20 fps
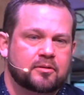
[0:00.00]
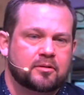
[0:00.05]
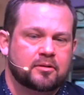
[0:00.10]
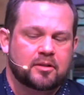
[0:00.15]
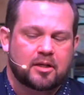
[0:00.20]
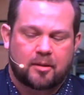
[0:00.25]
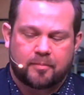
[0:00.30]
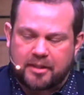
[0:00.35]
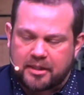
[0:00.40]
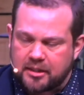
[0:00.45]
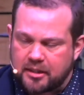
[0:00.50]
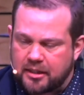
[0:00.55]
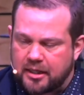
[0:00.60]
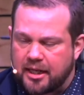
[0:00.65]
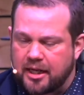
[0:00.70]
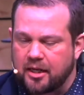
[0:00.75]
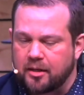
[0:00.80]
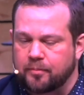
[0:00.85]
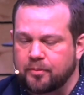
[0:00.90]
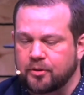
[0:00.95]
I mean, the
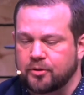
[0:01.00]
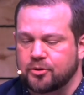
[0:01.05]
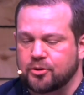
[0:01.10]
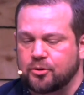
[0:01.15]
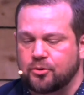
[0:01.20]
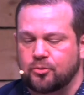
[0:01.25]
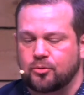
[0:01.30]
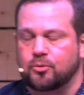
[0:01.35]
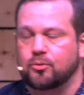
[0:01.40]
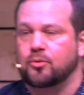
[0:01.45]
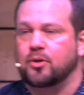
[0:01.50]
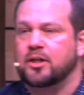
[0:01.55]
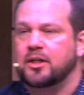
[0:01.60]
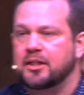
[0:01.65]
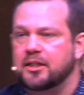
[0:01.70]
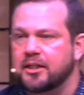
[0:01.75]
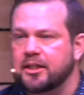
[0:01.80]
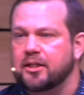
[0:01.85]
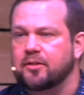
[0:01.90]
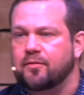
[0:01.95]
neighbors who
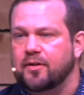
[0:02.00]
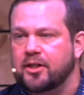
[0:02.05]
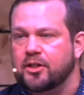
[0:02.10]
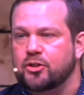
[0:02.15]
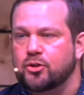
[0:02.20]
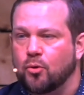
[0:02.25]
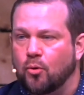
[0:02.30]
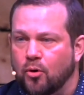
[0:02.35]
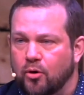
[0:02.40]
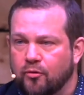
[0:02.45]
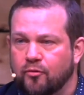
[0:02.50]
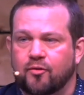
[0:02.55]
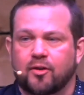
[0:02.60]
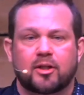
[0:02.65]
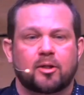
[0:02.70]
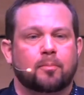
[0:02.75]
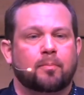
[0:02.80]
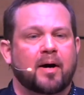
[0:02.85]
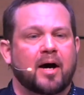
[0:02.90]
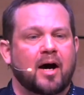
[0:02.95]
live in your
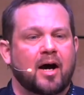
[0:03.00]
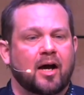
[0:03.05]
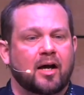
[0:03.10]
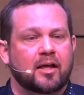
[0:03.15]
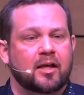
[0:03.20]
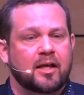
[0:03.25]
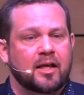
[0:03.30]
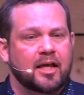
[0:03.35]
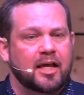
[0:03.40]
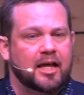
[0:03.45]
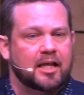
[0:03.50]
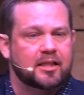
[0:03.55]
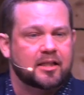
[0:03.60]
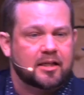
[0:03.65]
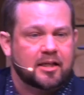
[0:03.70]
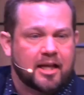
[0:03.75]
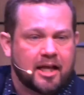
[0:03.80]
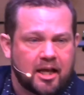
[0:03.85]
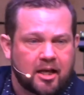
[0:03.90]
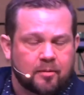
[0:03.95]
Philippi and the
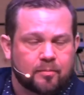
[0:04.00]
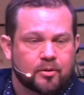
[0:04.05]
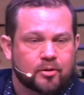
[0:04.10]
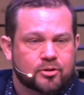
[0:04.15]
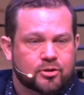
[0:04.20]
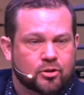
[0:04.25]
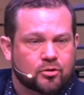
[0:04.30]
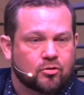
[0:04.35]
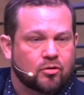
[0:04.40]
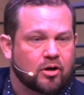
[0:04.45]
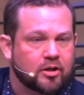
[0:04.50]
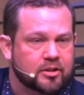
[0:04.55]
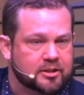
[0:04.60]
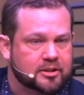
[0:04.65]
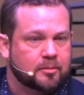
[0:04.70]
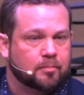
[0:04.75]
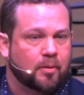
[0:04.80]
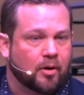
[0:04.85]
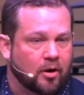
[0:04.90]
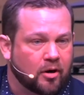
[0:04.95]
neighbors across the
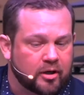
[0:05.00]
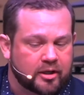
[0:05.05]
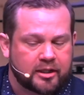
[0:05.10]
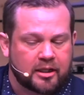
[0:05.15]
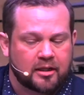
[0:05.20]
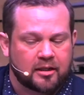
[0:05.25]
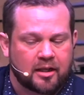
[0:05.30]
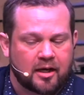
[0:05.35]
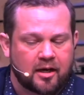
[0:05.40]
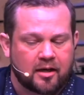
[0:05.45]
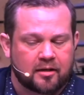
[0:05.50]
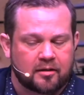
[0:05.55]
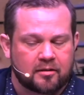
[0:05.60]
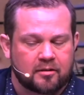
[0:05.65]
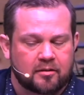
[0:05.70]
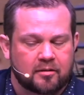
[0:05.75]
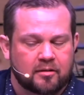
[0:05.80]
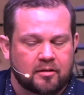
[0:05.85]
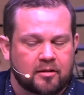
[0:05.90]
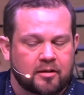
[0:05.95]
parking lot,
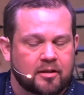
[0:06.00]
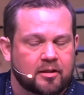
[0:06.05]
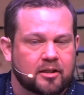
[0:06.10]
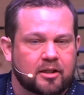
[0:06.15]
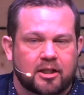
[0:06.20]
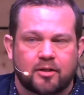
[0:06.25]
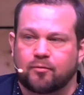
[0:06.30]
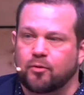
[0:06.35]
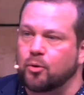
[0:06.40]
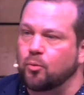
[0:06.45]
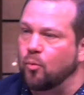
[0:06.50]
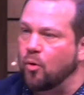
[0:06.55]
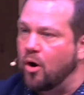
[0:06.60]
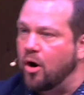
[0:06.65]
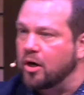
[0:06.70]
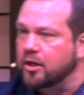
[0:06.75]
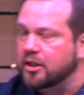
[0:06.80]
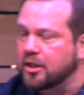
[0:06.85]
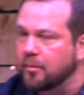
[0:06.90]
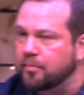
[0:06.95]
if we
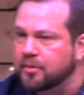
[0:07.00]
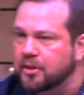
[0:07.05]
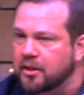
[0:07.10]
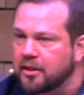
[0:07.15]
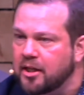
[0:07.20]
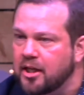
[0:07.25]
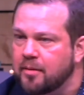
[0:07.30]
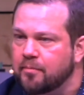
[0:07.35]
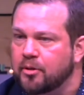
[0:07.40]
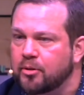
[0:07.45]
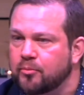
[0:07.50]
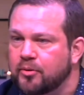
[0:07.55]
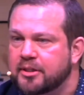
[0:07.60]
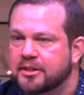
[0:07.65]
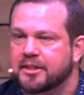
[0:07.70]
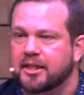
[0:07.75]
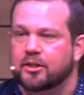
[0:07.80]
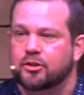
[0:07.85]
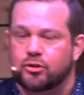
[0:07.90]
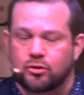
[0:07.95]
walked up to them and we
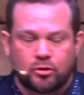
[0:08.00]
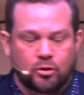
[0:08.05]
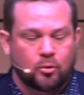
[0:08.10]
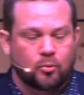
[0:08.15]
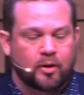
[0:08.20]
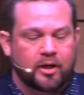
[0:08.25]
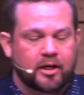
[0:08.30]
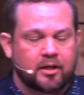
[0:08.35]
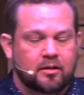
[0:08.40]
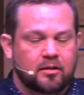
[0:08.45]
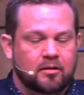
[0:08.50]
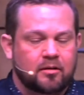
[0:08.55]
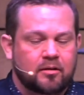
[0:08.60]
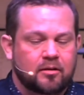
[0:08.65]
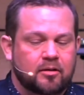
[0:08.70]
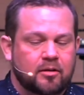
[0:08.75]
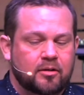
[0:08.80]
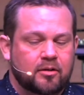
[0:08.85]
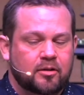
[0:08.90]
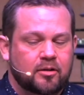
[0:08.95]
said, you know what?
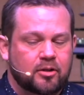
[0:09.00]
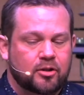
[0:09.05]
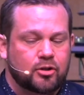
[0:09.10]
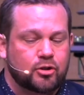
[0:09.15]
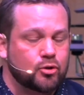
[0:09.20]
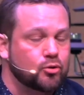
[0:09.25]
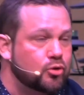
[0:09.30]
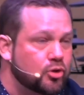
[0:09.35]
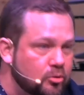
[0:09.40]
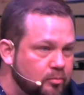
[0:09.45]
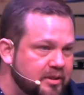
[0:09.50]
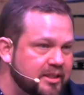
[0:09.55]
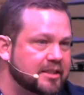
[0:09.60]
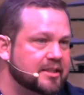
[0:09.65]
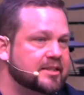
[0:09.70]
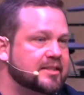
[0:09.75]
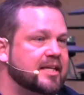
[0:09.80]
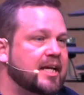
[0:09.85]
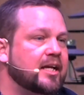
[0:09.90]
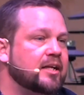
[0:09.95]
You could be a
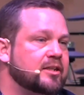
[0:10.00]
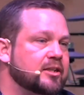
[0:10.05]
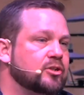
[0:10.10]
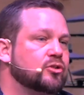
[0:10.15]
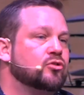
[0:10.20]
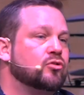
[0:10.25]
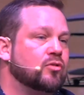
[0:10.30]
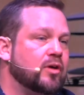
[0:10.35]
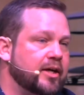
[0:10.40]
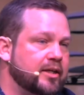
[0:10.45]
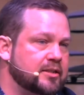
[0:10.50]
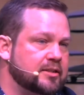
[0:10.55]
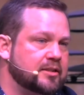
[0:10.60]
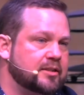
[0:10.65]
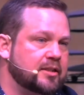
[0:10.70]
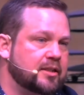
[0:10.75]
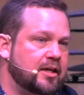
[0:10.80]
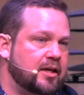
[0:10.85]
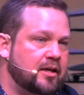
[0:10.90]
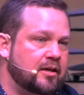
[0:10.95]
saint in Christ
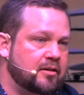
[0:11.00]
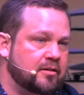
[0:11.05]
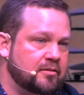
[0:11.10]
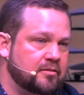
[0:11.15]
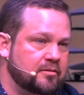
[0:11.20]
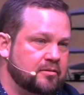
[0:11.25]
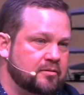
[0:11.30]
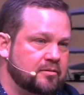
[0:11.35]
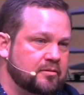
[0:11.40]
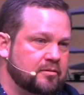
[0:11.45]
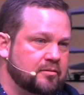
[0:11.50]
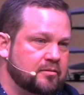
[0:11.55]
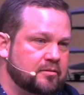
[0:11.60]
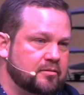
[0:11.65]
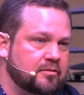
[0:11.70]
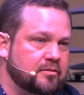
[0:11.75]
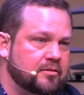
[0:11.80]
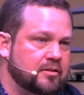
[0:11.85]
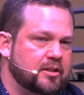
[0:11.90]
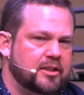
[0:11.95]
today.
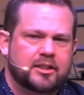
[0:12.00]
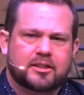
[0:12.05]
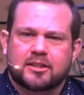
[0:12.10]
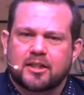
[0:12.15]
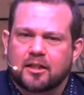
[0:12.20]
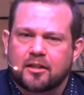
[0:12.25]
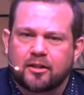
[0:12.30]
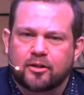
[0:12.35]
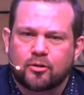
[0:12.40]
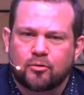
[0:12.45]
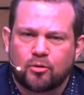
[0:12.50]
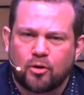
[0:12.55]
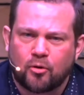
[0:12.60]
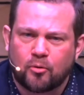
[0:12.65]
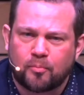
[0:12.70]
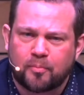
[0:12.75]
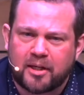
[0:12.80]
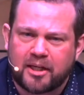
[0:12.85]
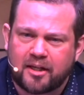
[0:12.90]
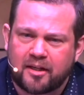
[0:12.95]
And they said, little old
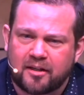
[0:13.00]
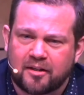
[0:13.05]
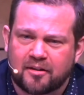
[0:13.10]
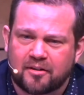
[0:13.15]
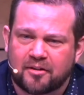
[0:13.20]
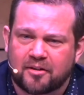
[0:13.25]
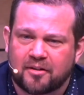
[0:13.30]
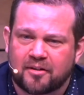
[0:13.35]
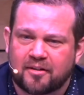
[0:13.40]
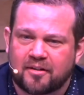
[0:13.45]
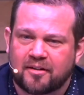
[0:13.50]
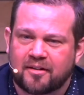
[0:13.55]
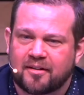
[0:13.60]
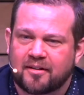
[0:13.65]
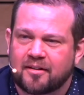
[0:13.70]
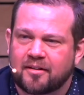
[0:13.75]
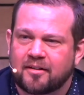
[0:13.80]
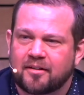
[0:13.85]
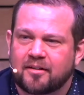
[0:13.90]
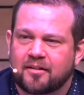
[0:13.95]
me?
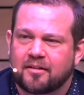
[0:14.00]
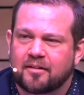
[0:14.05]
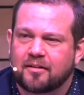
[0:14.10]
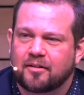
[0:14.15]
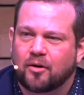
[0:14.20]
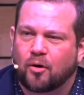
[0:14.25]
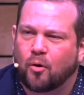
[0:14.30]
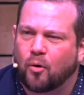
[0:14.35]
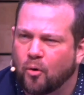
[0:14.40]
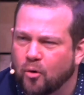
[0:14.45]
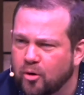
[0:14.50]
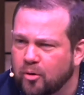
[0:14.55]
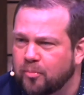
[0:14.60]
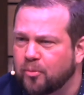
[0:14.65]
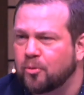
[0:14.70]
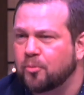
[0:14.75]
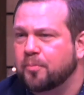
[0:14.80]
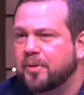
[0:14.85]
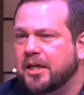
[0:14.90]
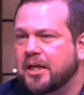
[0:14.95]

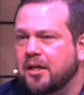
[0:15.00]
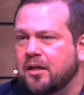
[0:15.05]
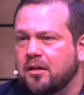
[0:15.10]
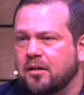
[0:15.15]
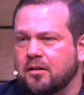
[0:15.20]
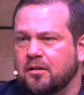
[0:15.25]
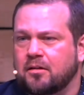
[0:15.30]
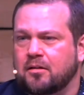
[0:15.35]
Horrible me?